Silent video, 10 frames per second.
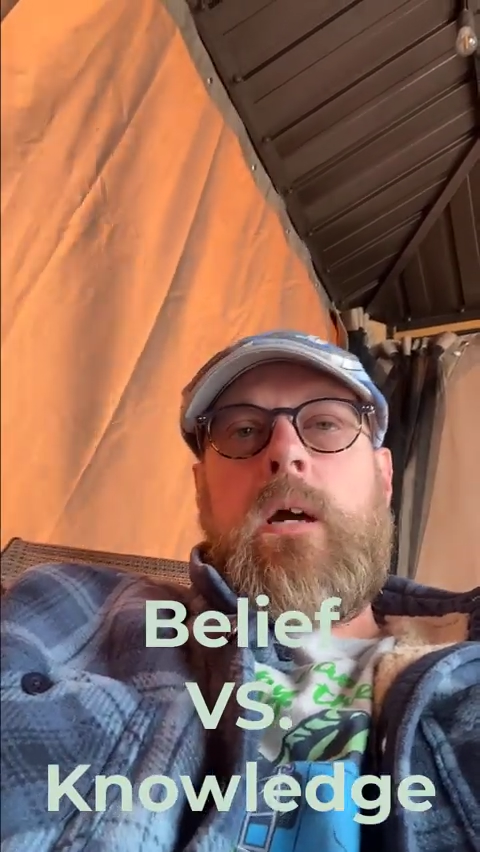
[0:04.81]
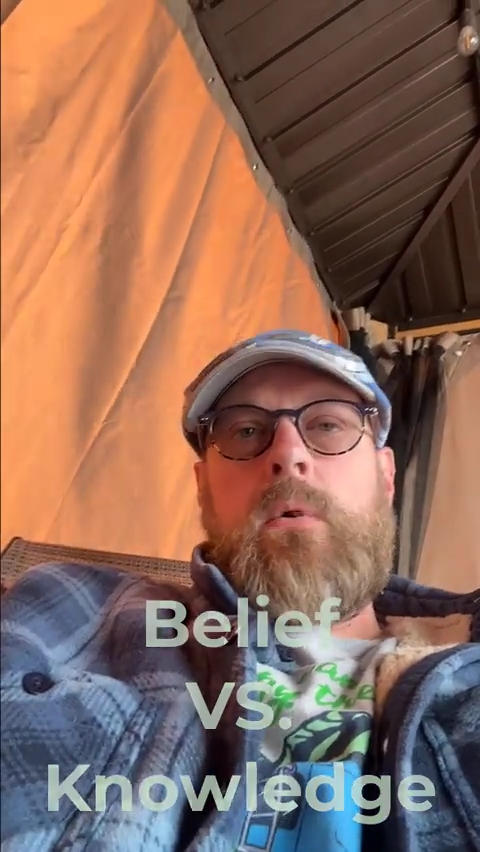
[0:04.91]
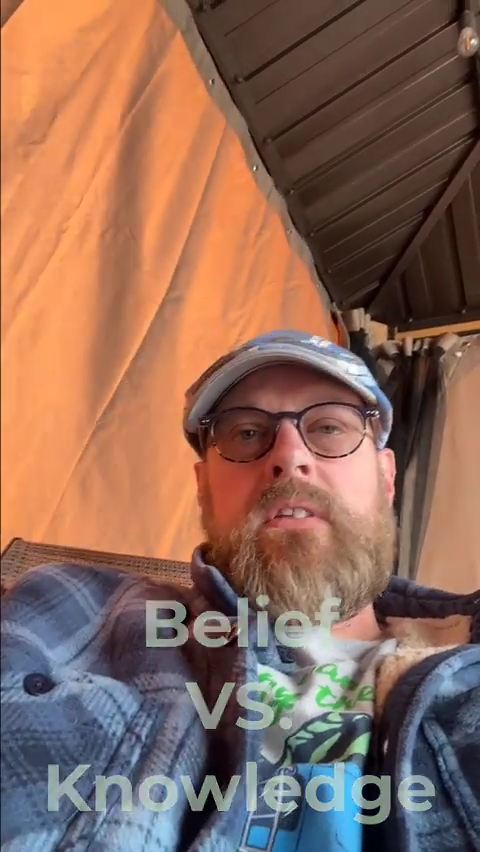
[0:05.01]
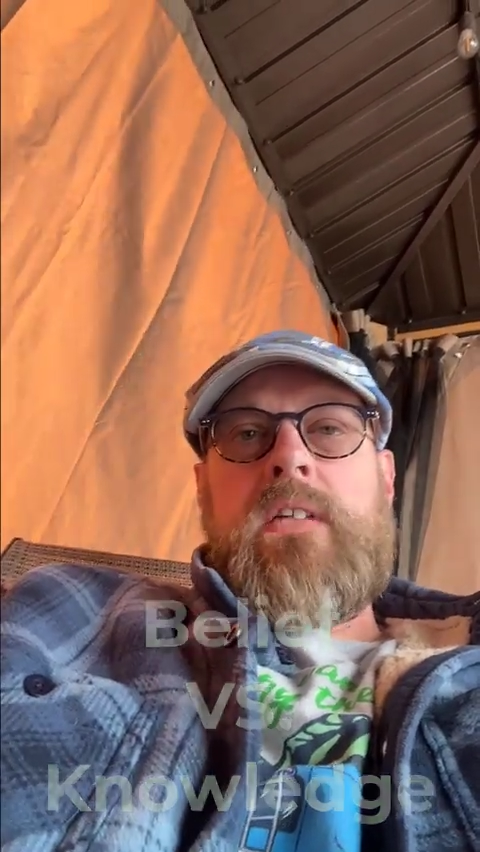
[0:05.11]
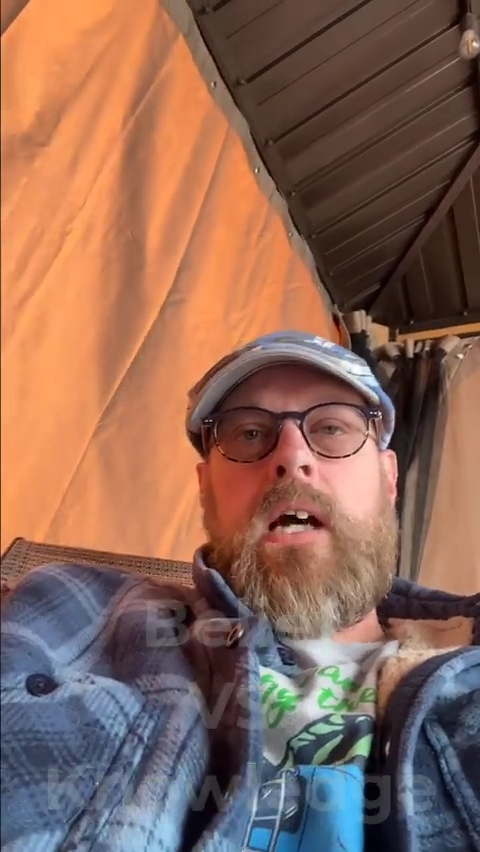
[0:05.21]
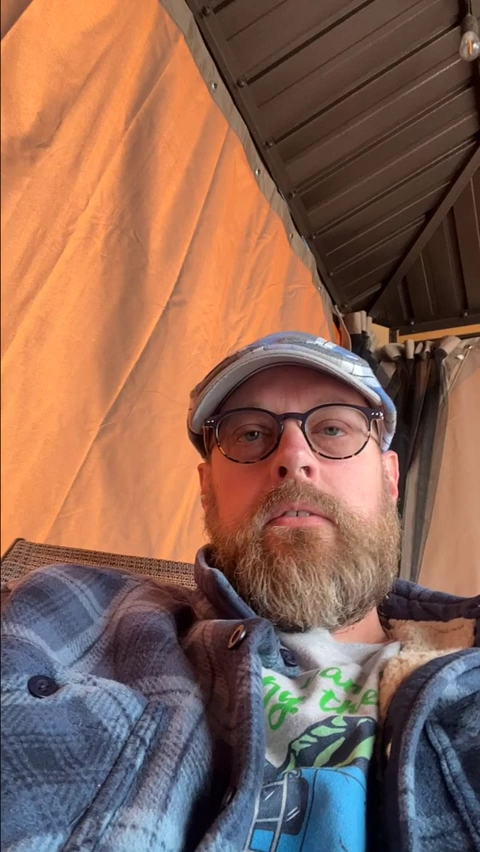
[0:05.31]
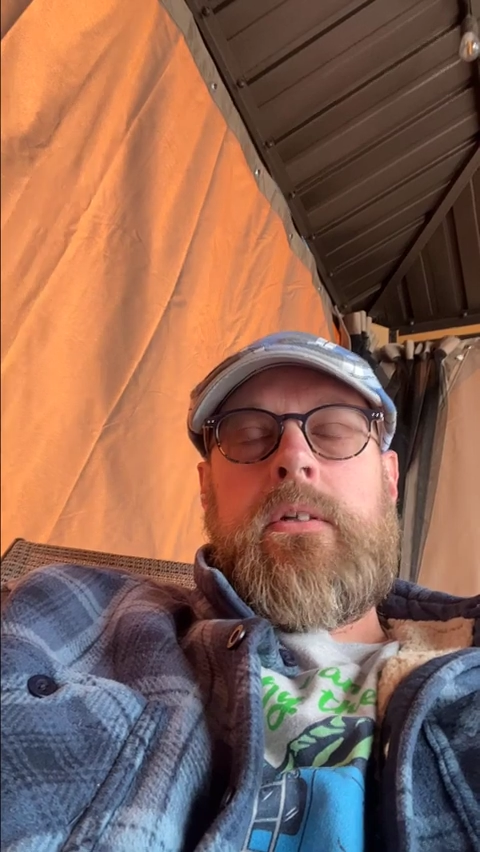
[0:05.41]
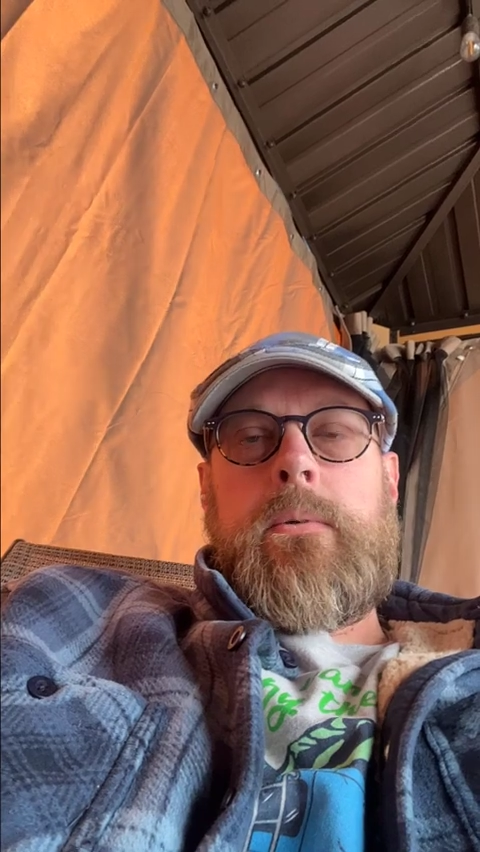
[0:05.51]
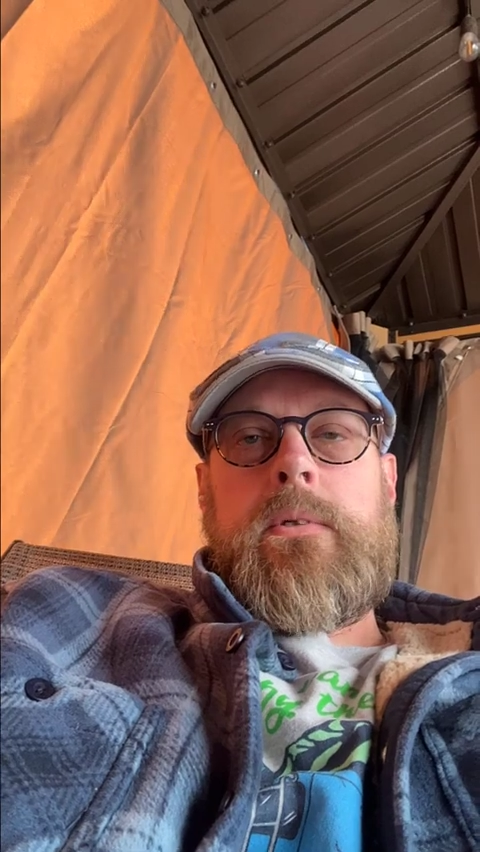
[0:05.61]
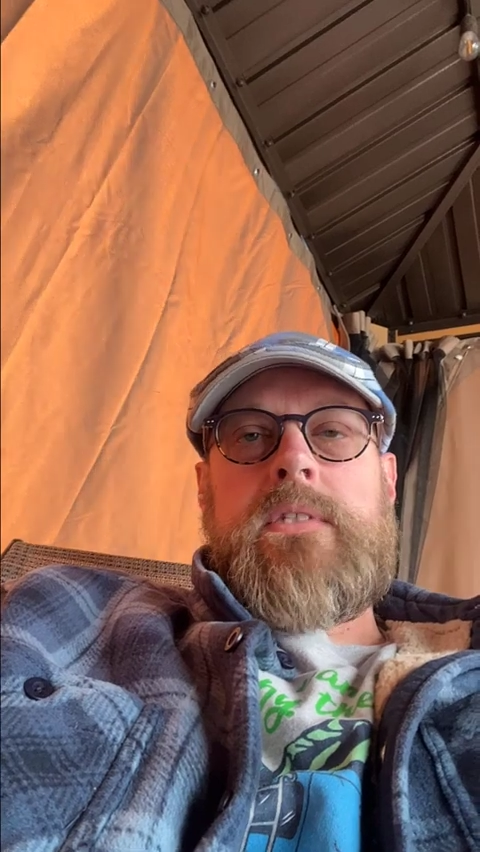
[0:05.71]
I want to dive
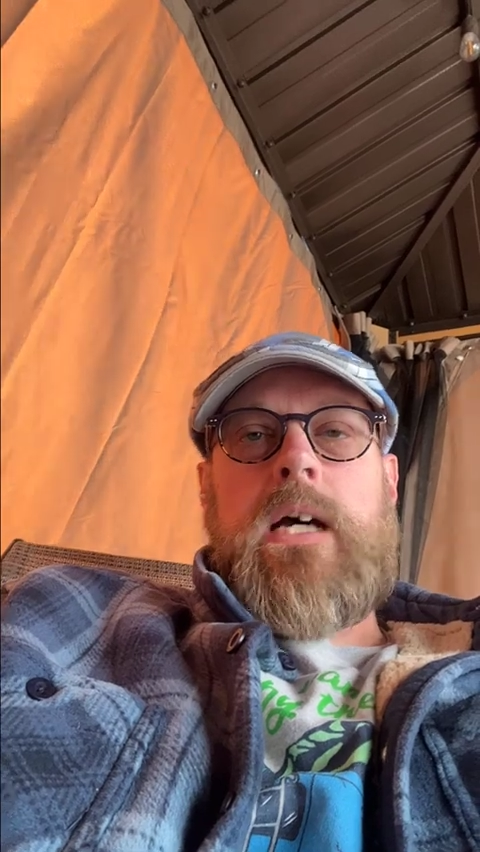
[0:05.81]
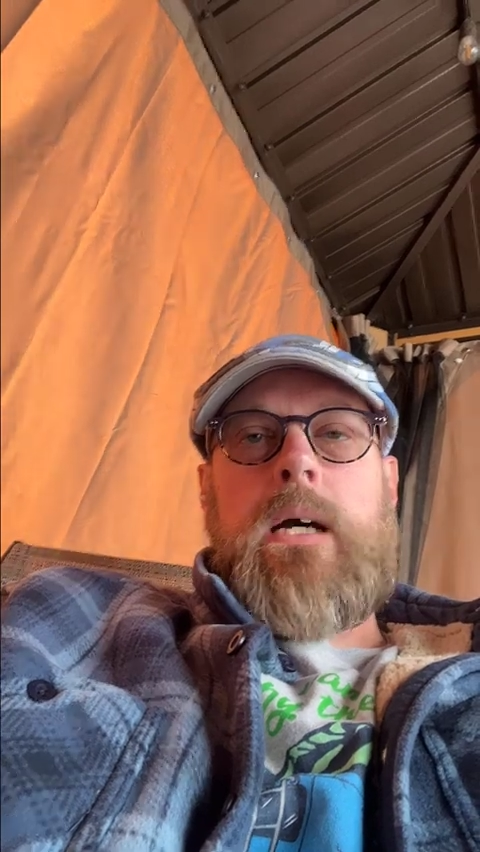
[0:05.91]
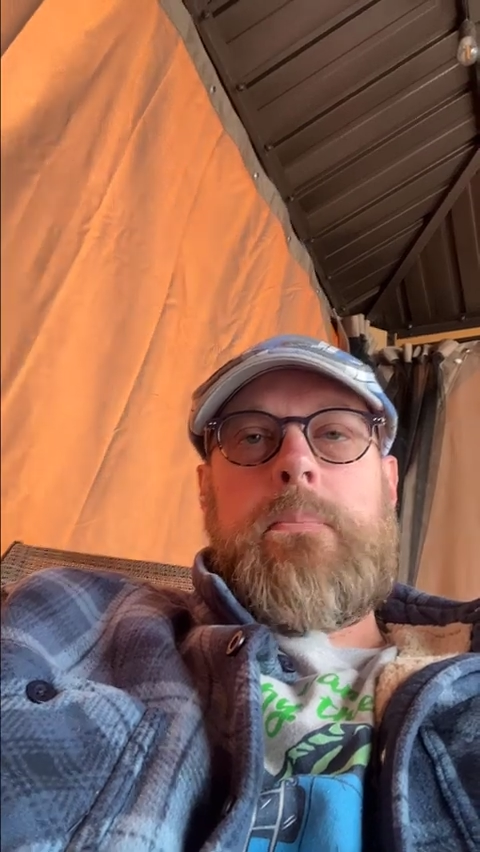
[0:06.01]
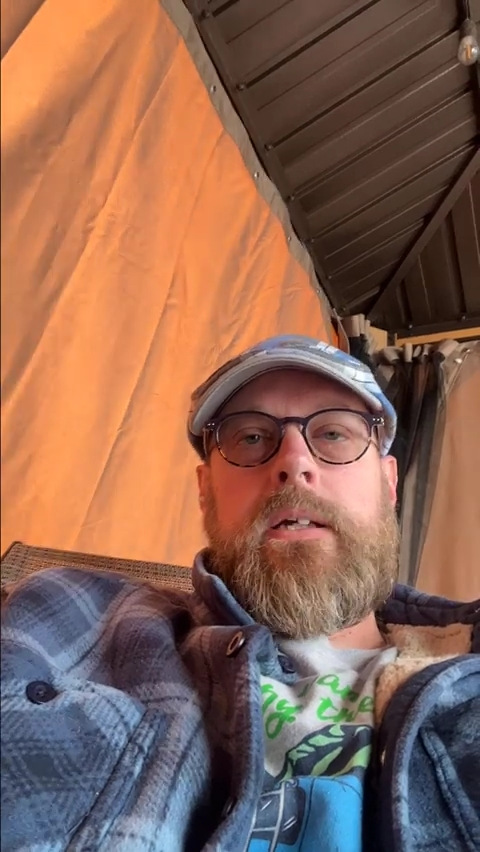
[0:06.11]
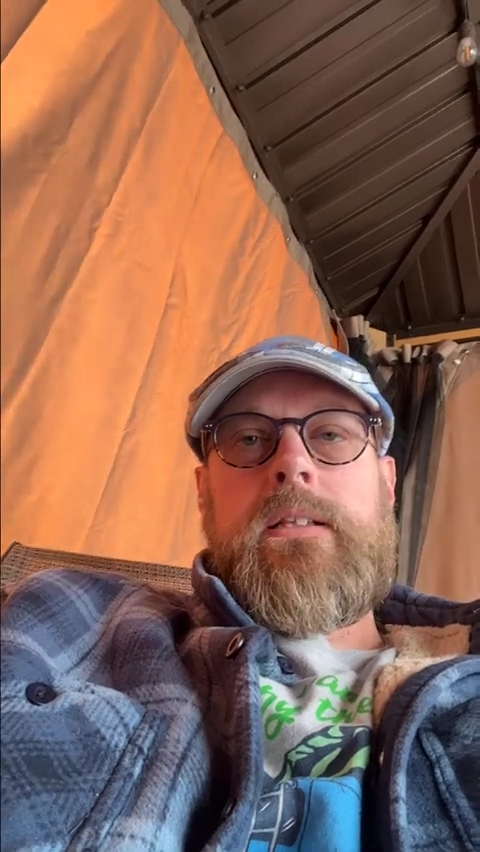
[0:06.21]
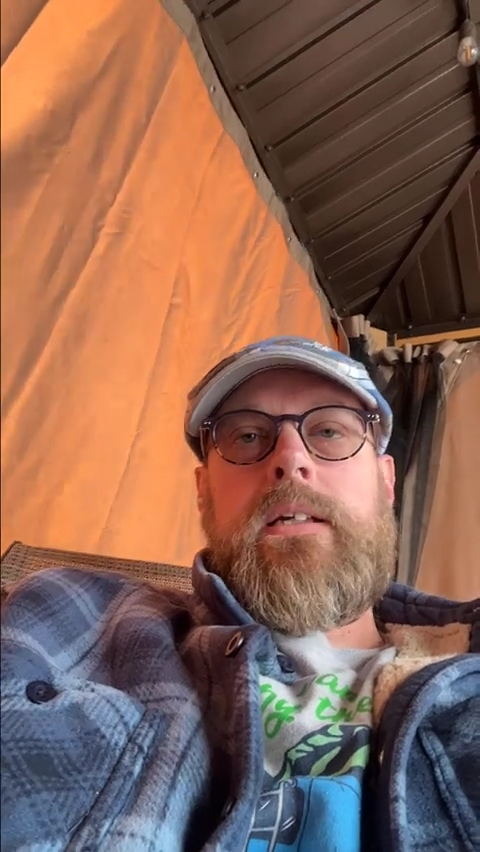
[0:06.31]
into a topic